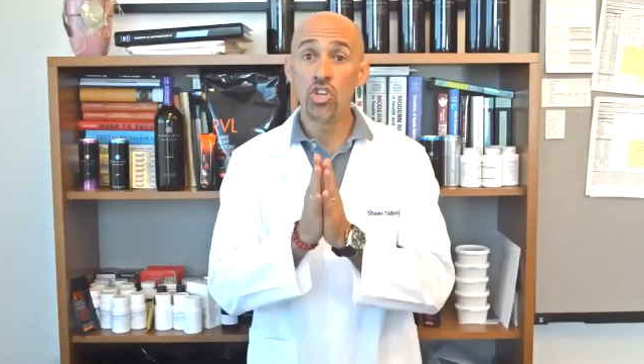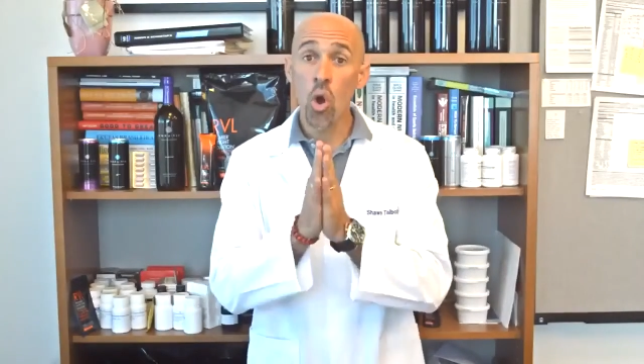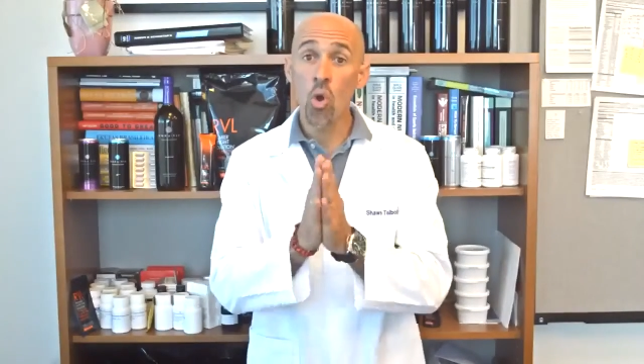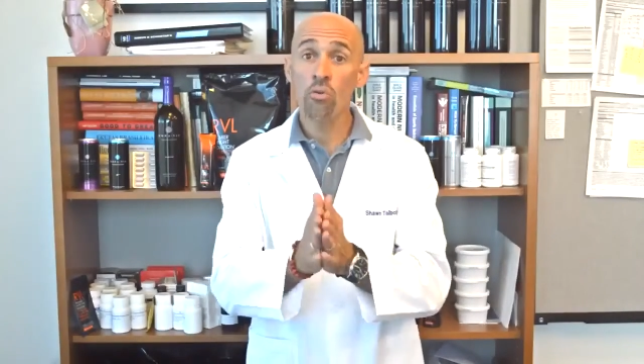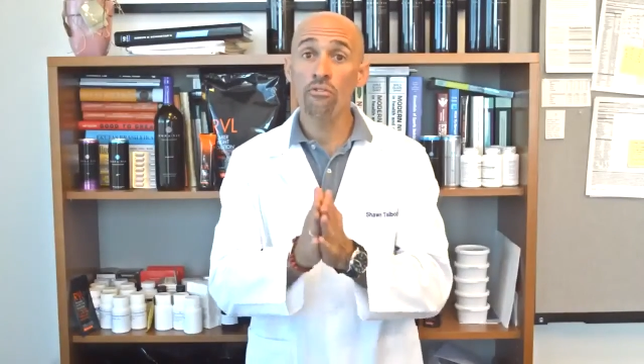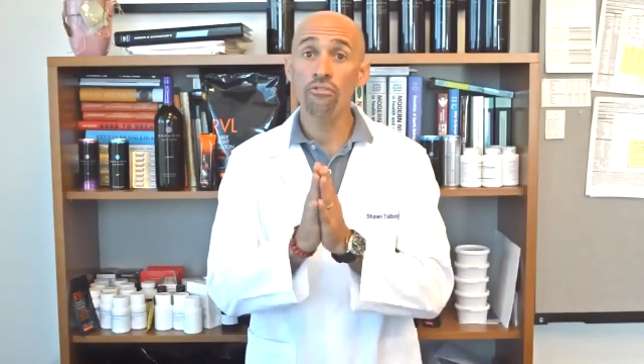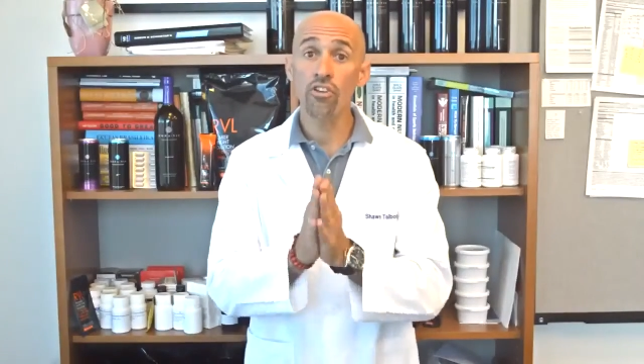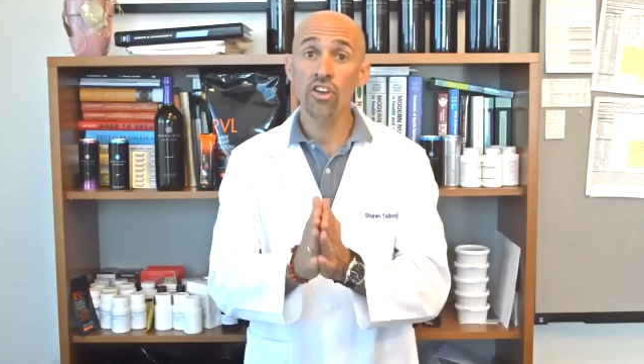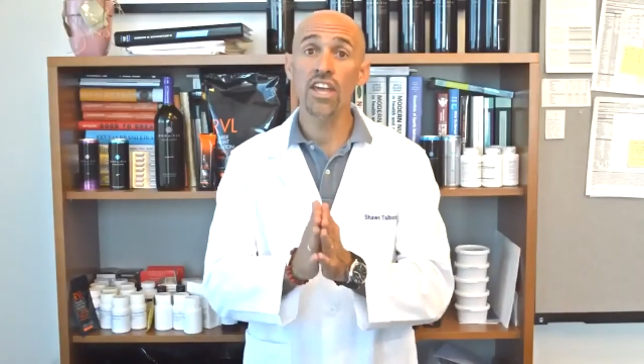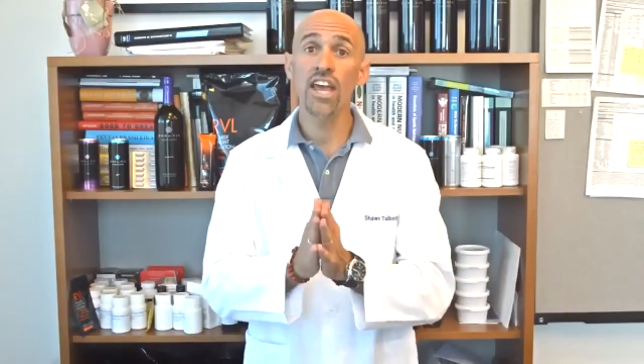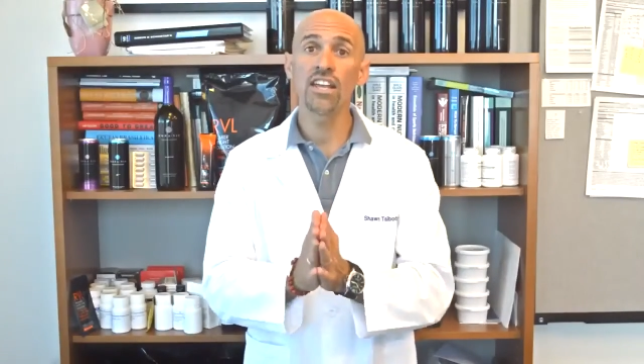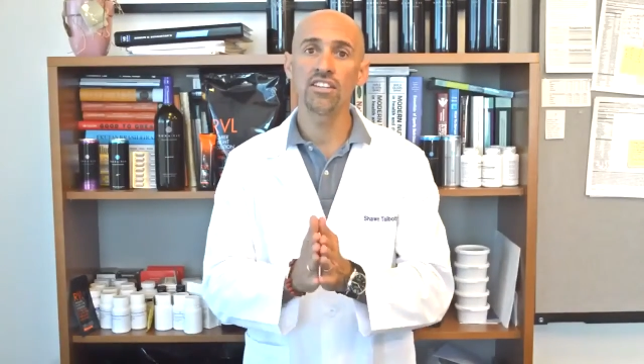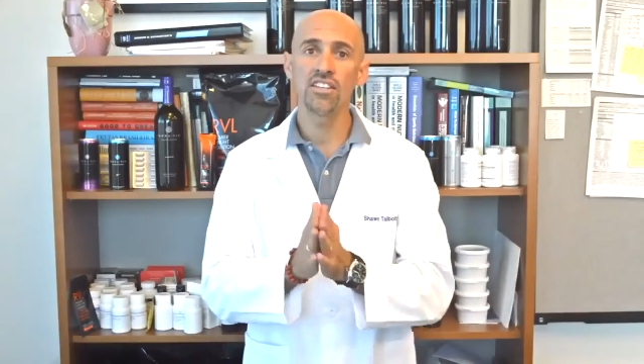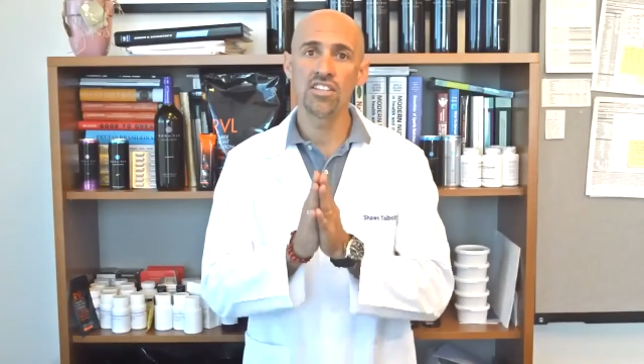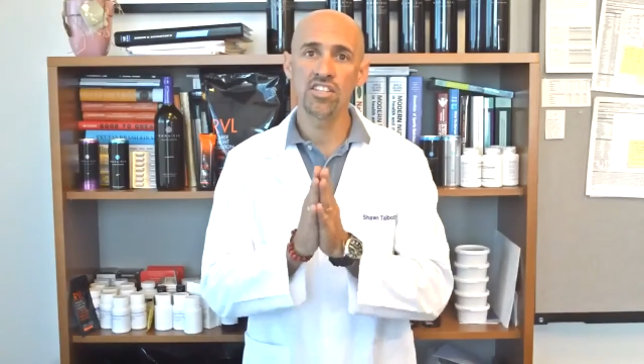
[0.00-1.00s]
Don't
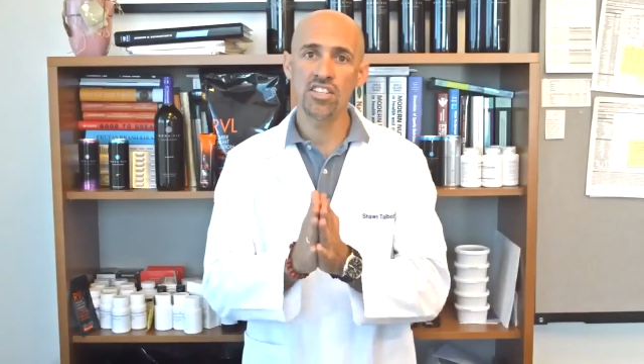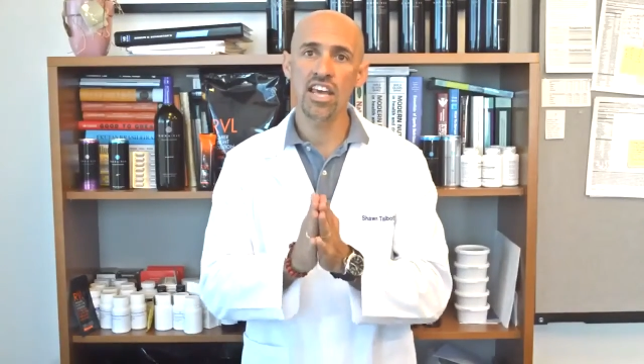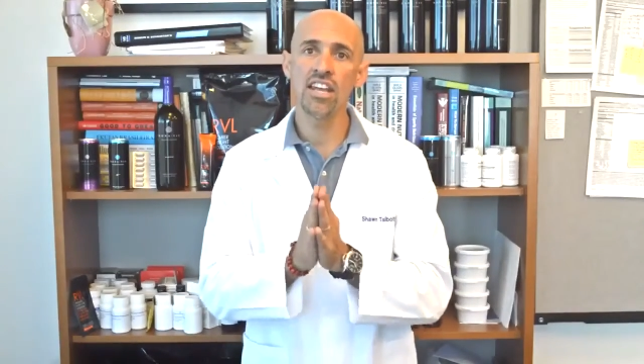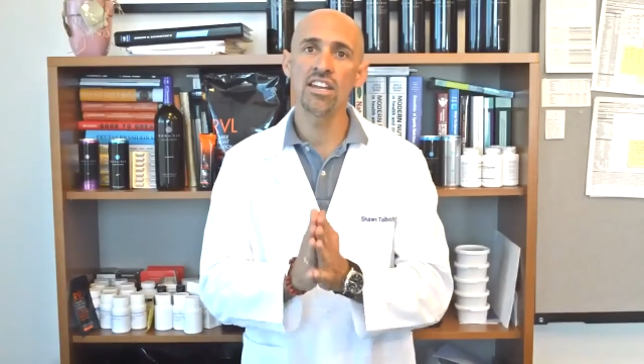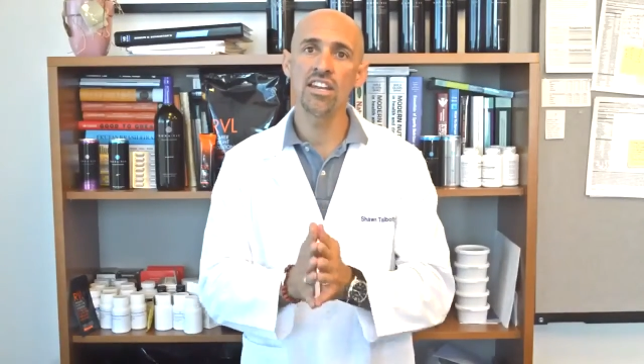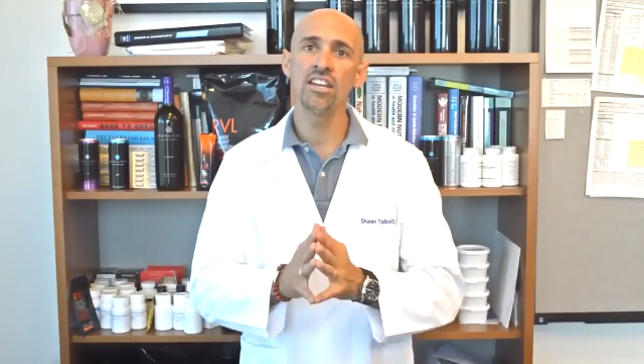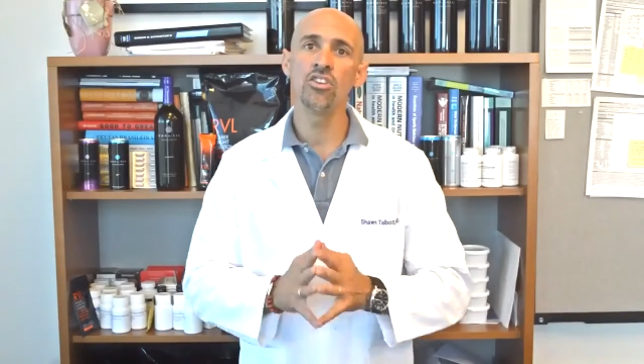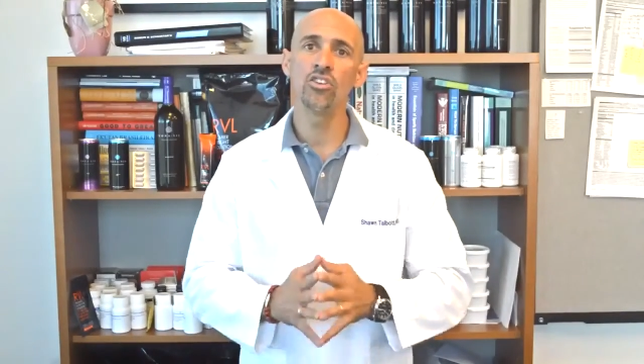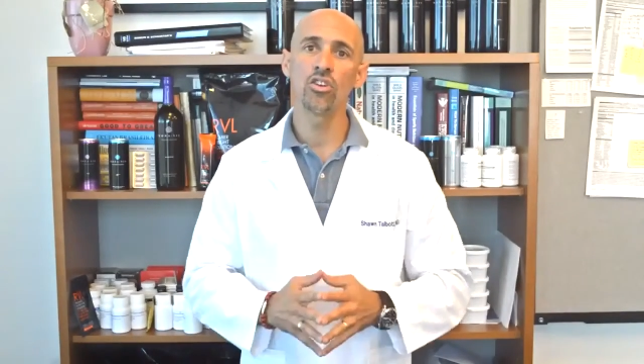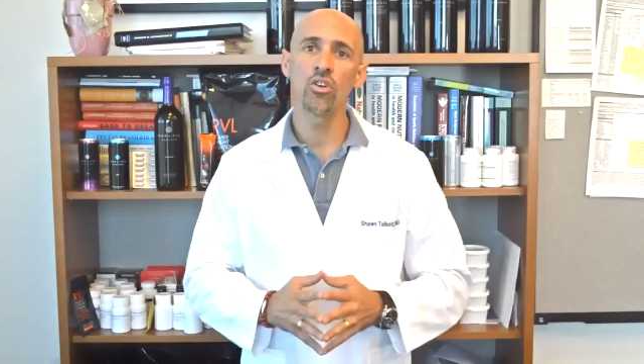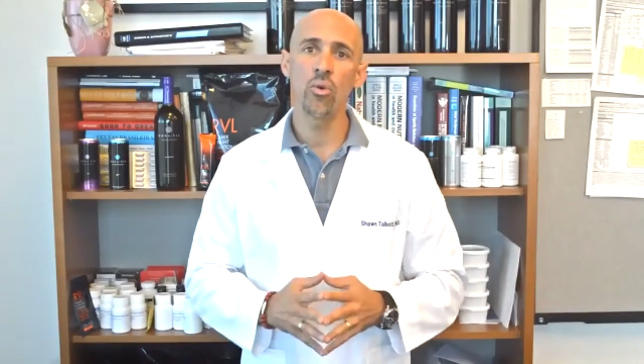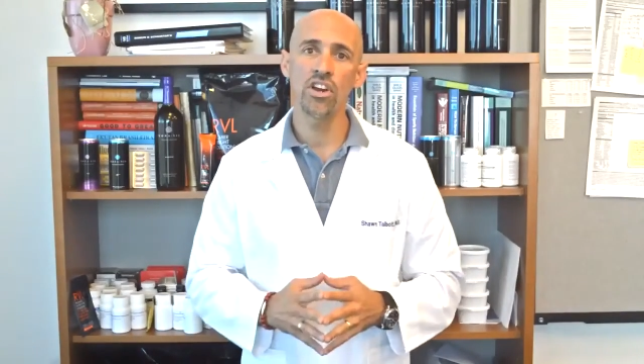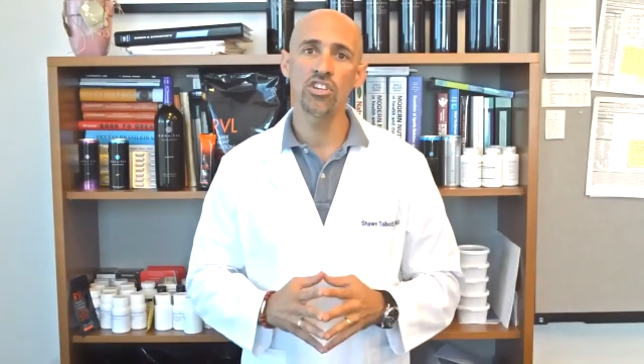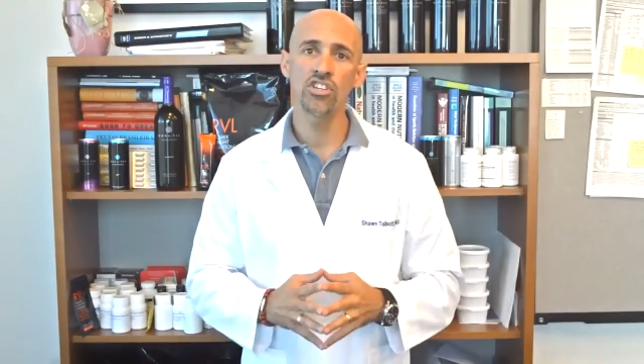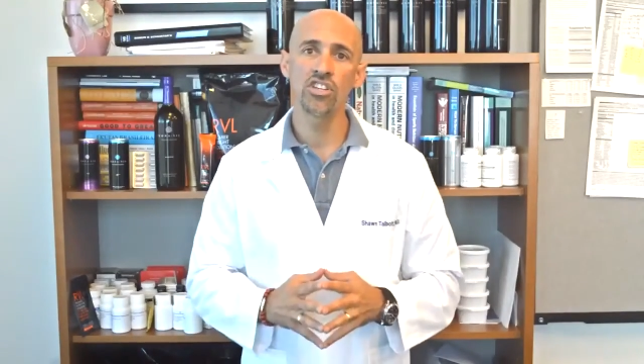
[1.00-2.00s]
forget to send in your
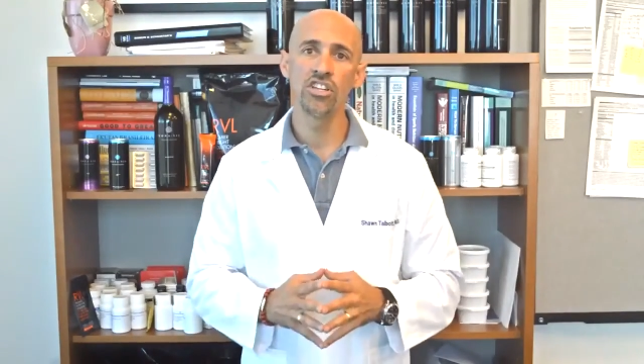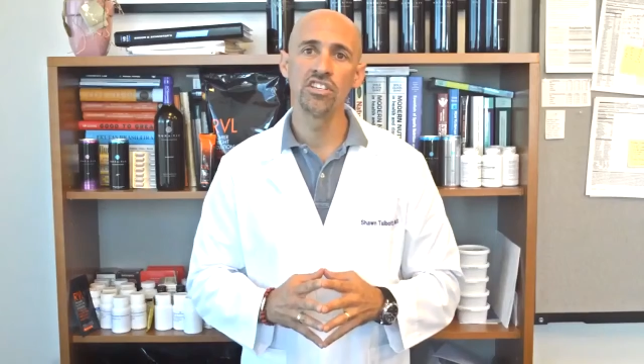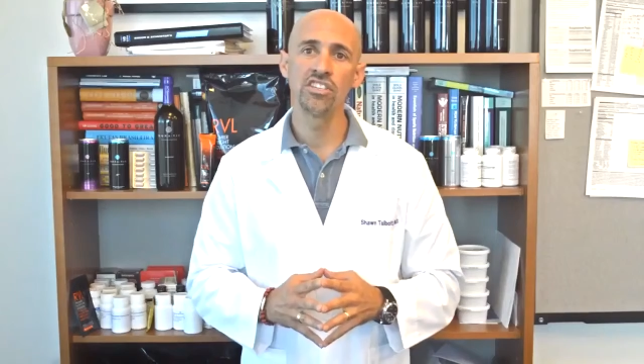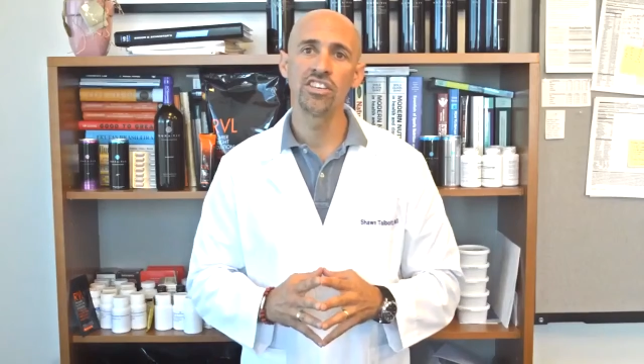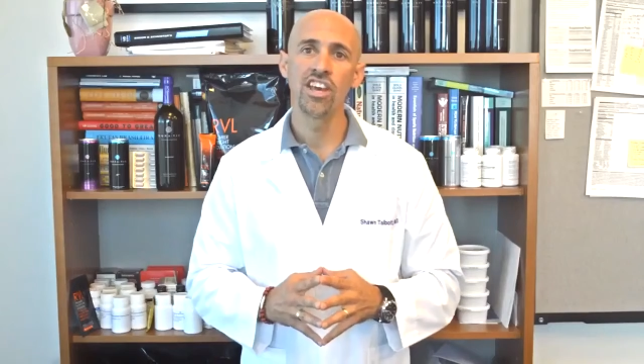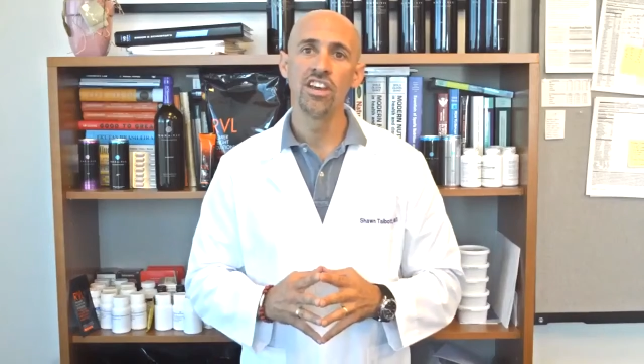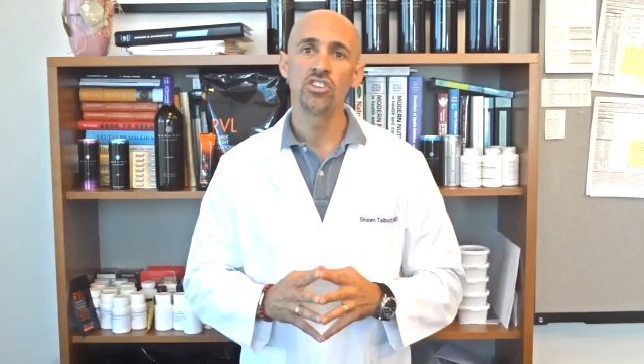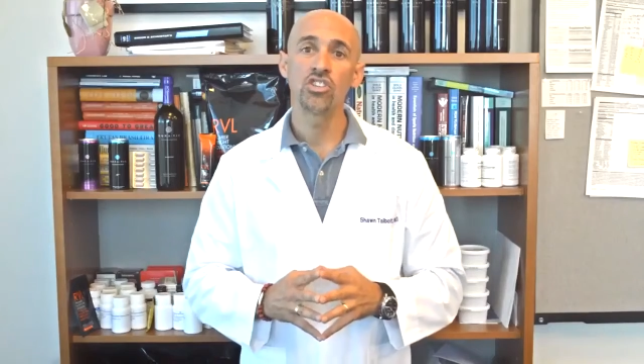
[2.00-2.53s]
questions